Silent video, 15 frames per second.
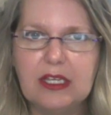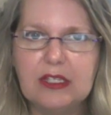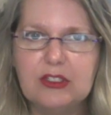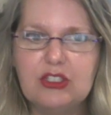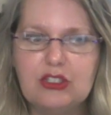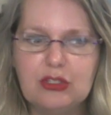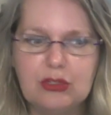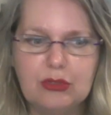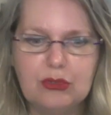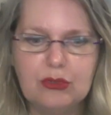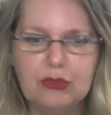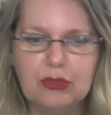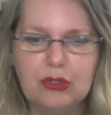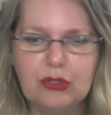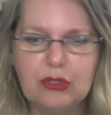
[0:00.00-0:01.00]

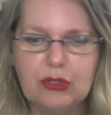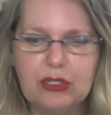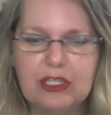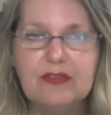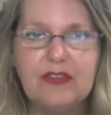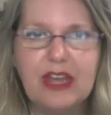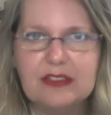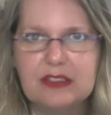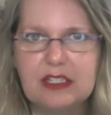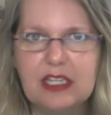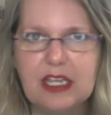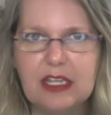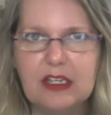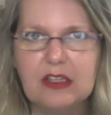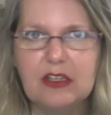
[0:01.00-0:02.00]
to
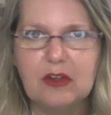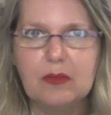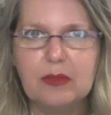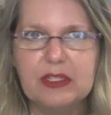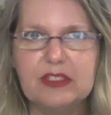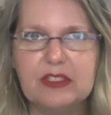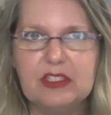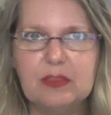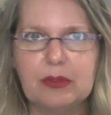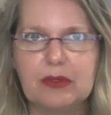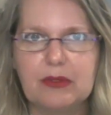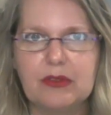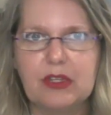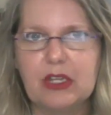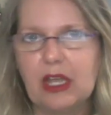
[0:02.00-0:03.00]
investigate a little bit
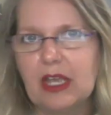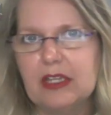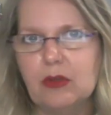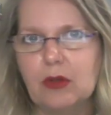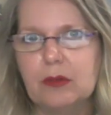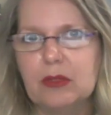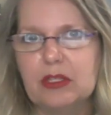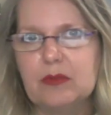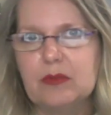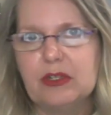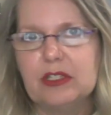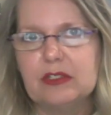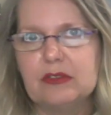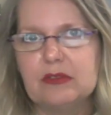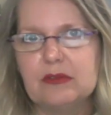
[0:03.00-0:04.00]
deeper than i normally
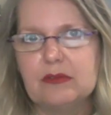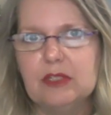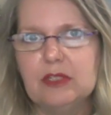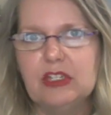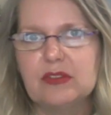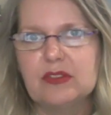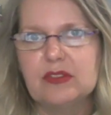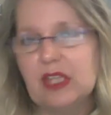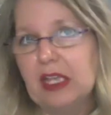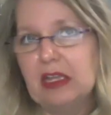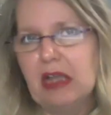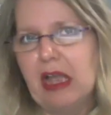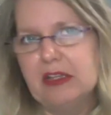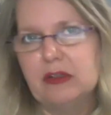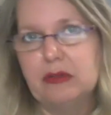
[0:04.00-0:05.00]
would you know saying
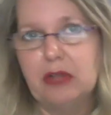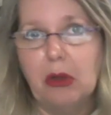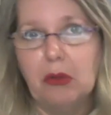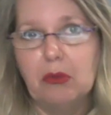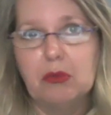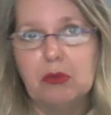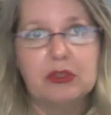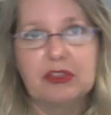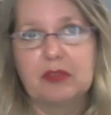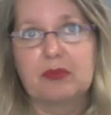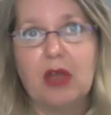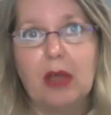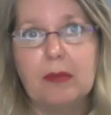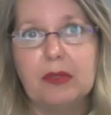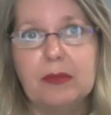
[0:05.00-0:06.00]
i don't know what the
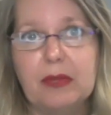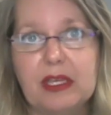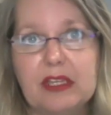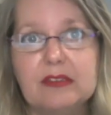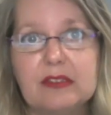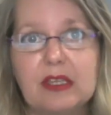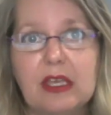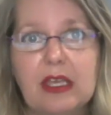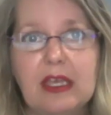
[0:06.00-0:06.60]
problem is